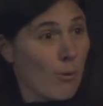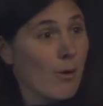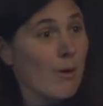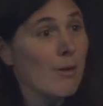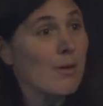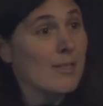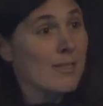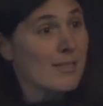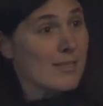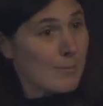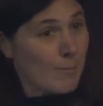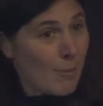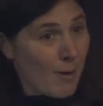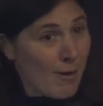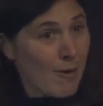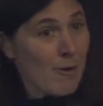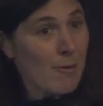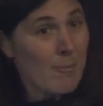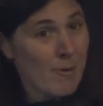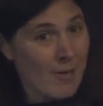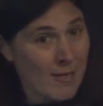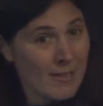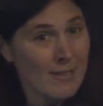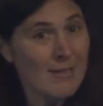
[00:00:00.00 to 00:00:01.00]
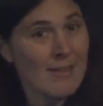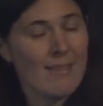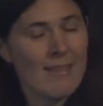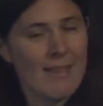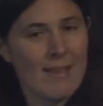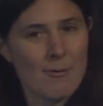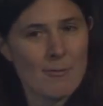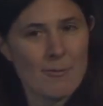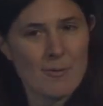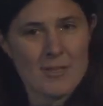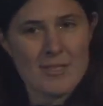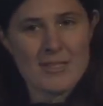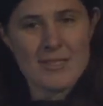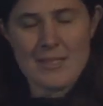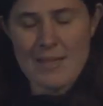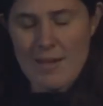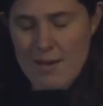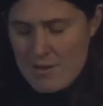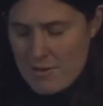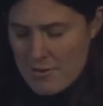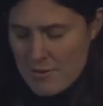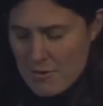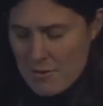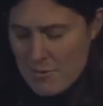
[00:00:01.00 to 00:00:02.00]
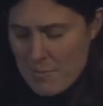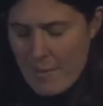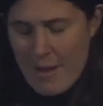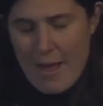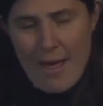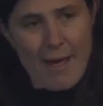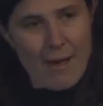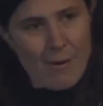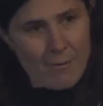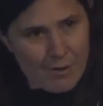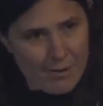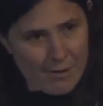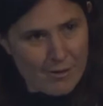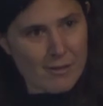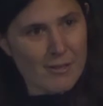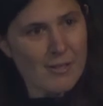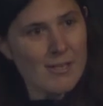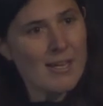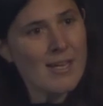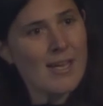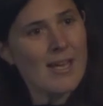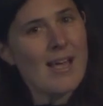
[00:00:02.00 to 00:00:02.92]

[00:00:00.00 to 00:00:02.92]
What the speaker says: experiment that was underpowered,